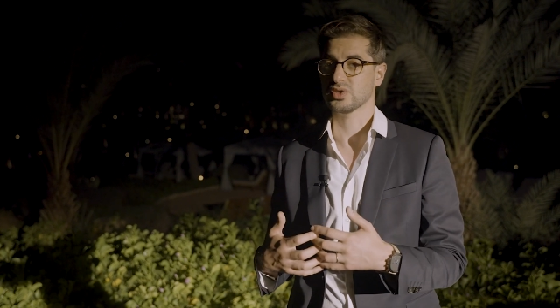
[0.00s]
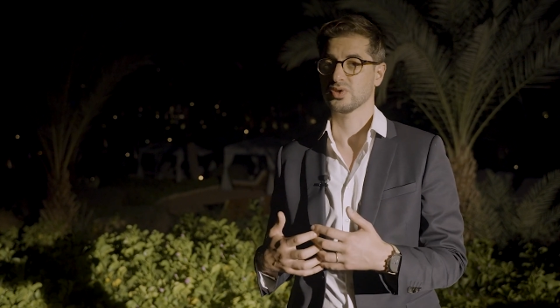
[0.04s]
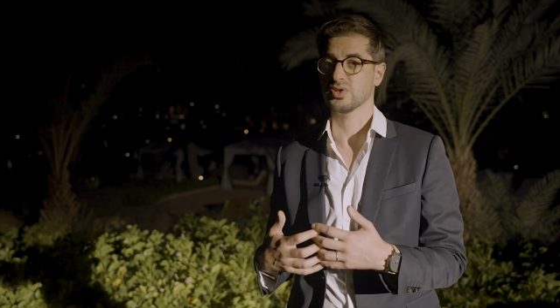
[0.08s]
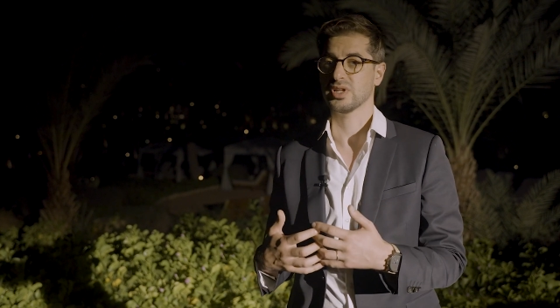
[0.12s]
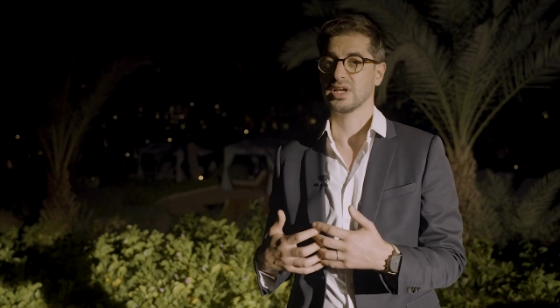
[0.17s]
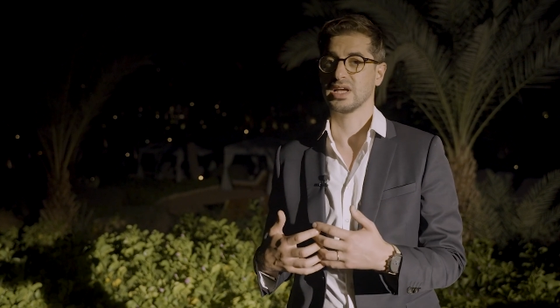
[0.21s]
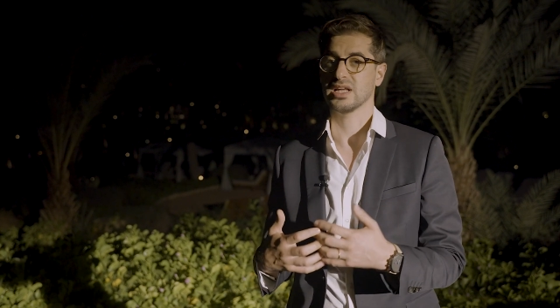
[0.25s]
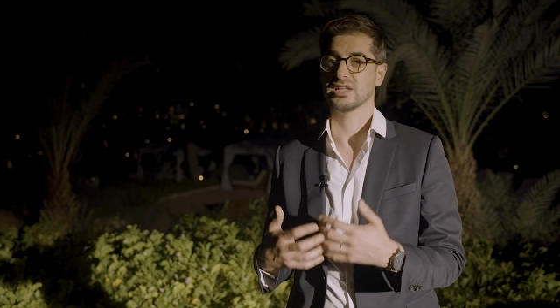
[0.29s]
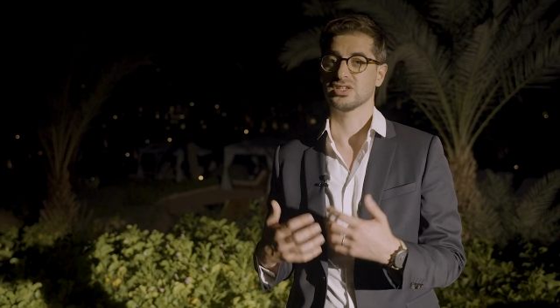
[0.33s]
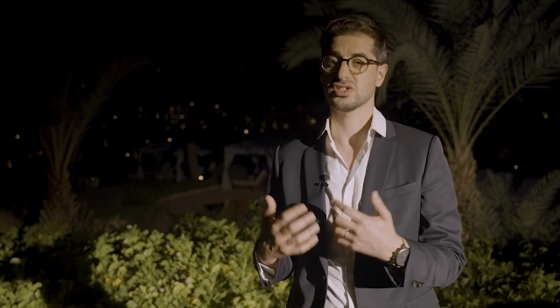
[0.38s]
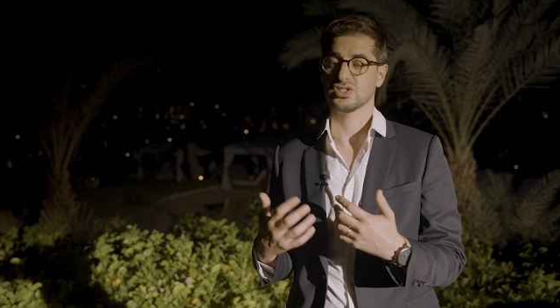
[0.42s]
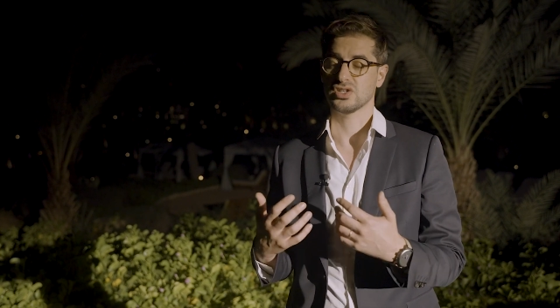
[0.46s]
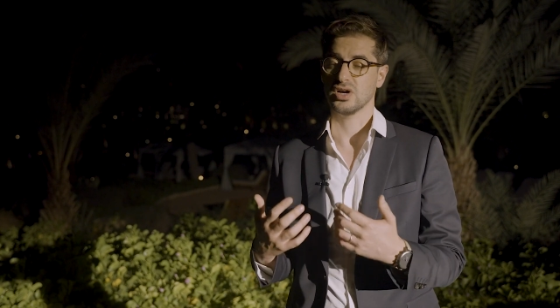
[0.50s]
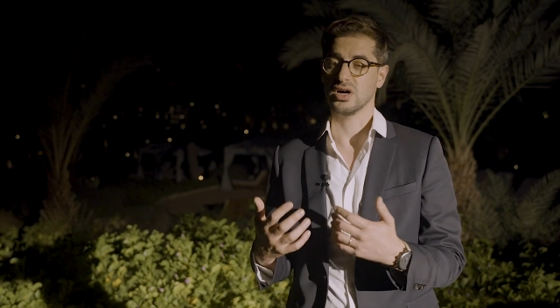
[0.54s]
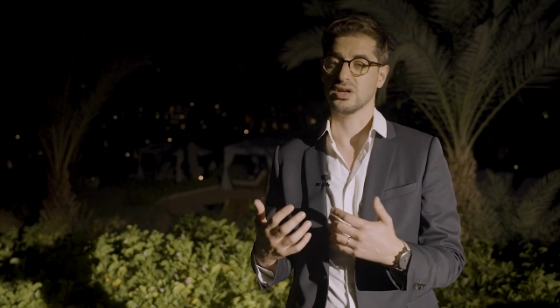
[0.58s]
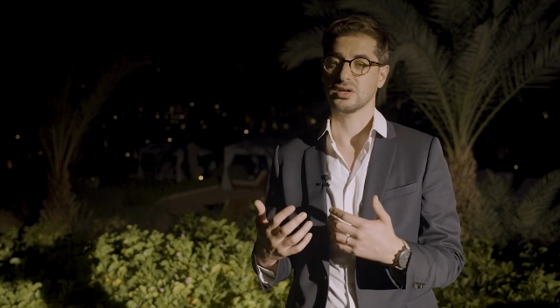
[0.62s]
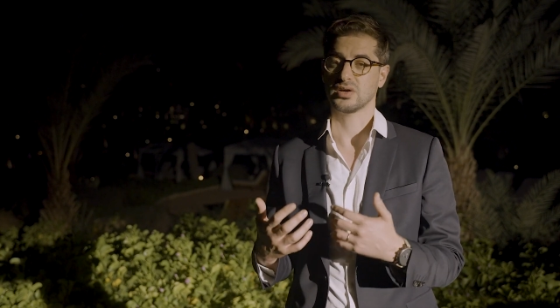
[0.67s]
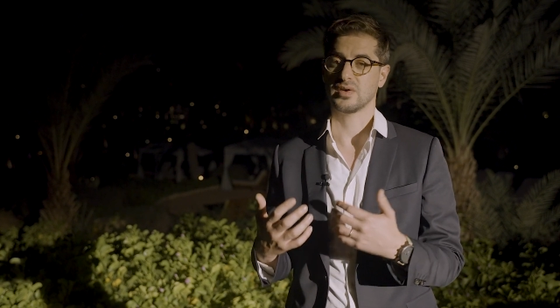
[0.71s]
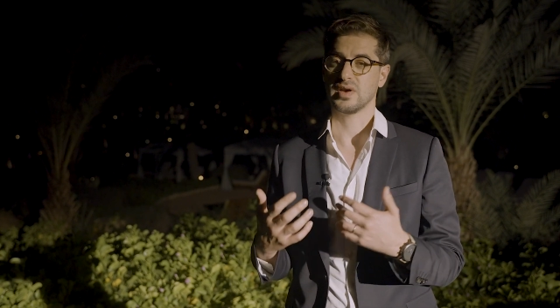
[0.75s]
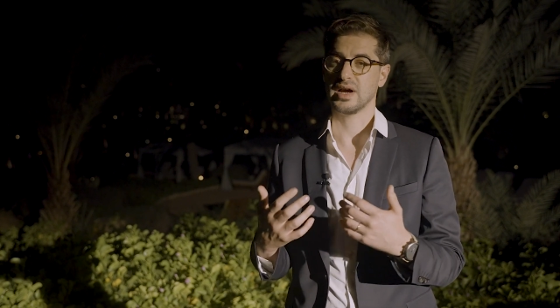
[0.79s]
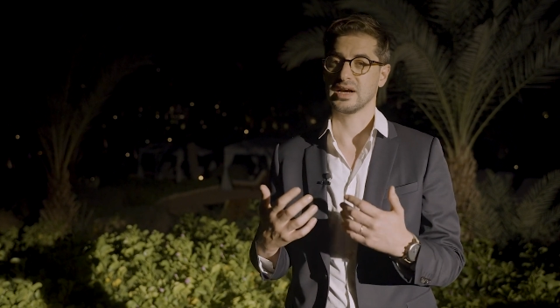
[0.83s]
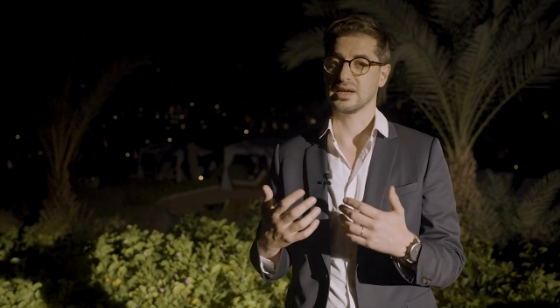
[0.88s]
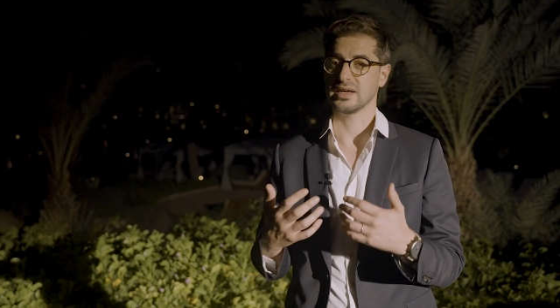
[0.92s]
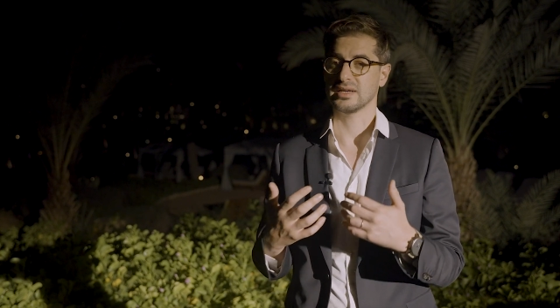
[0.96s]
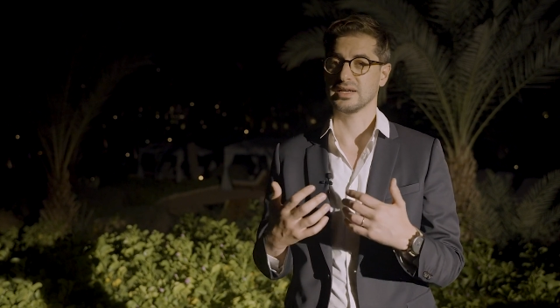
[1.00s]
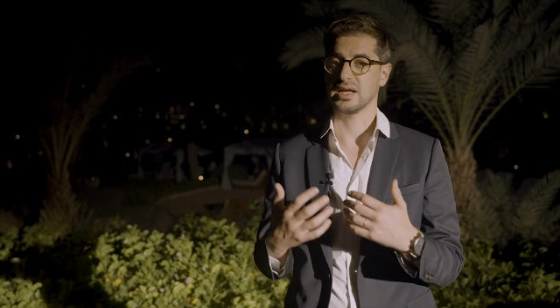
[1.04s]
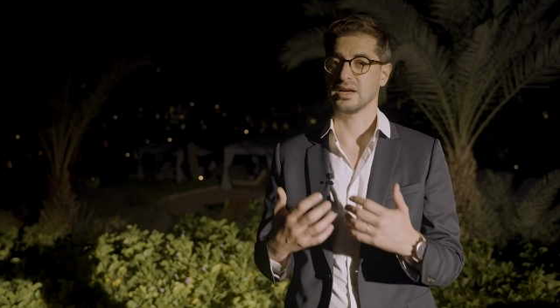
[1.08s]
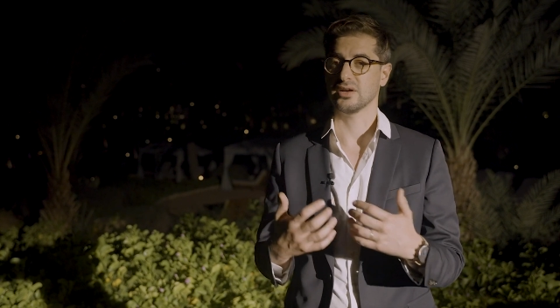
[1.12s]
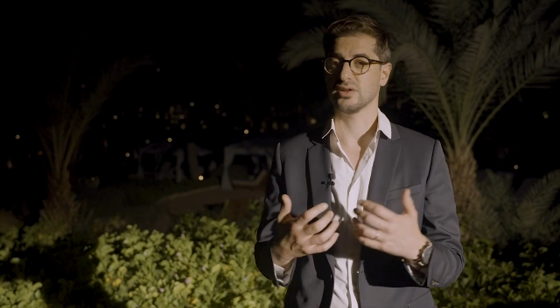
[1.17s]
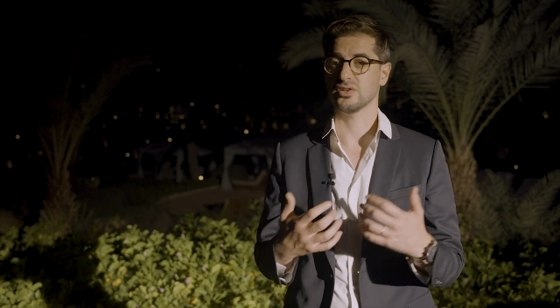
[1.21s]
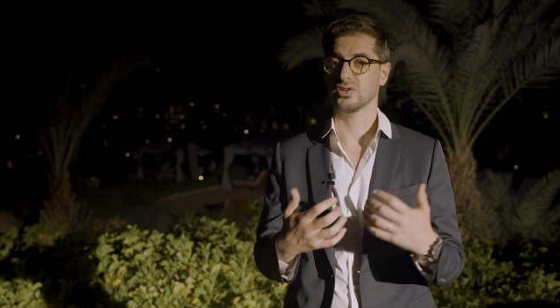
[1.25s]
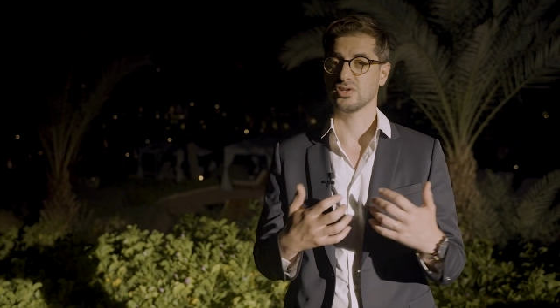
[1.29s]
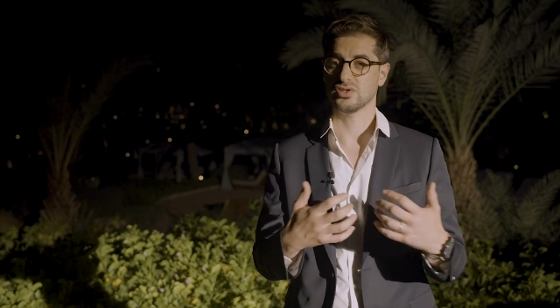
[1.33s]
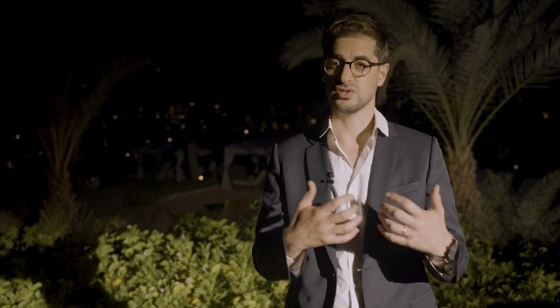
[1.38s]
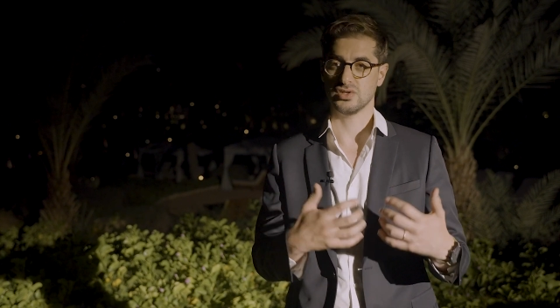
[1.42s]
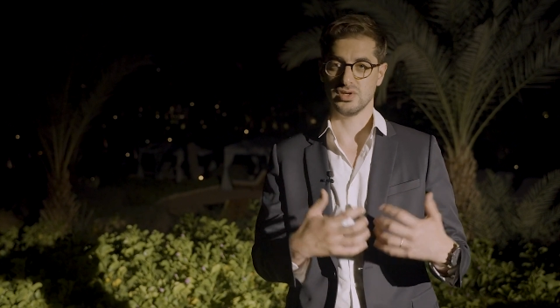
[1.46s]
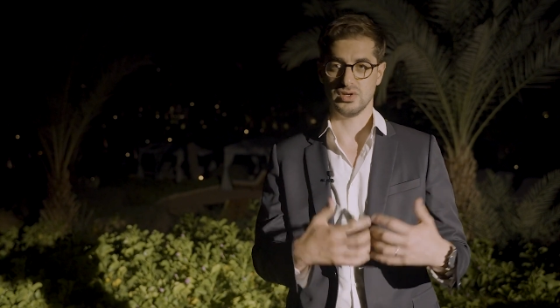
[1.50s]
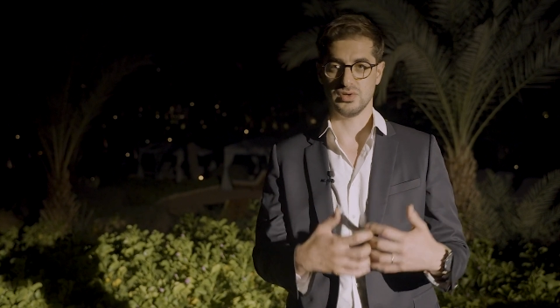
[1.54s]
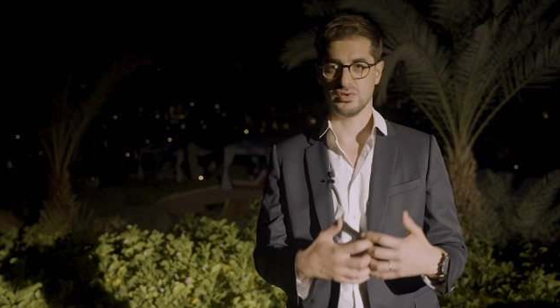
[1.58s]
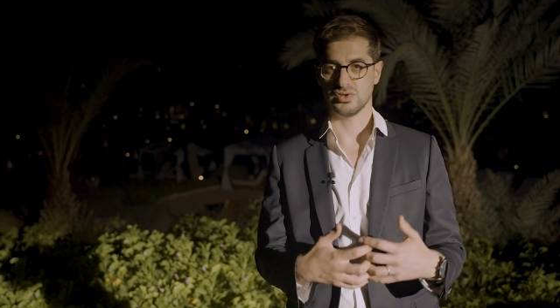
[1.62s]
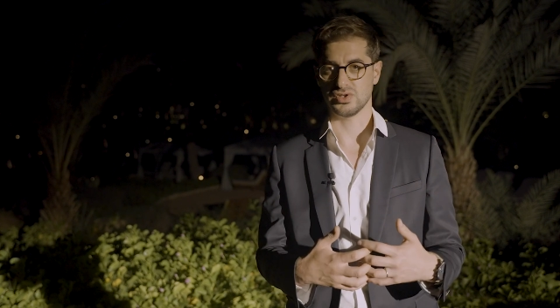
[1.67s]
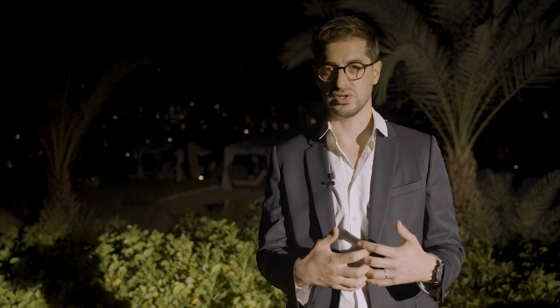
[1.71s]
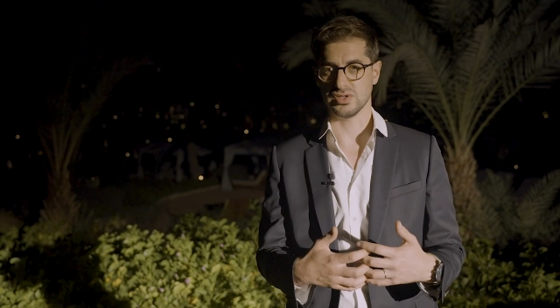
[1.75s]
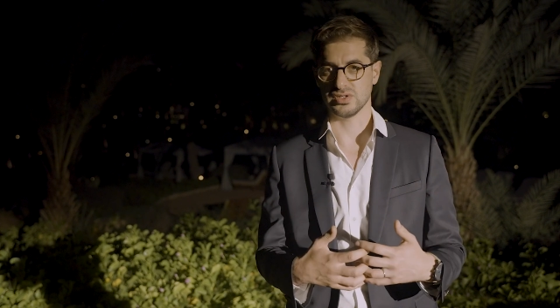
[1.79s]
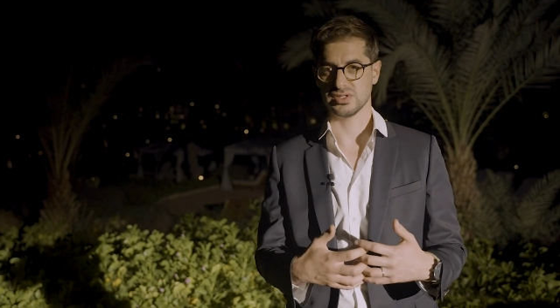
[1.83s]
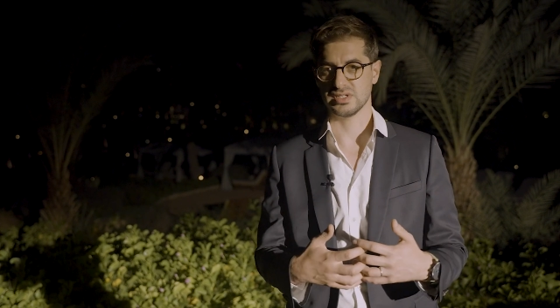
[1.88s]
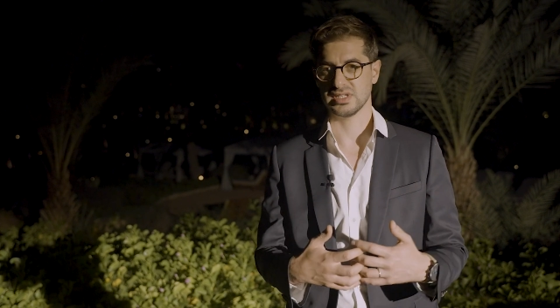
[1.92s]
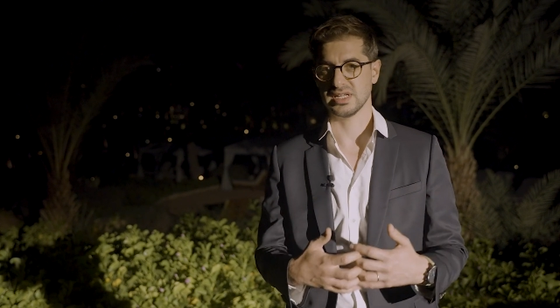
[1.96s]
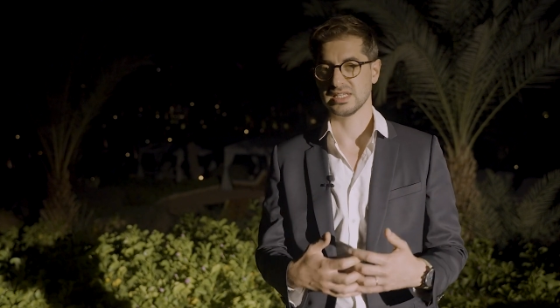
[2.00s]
so they can start cracking down on the solutions.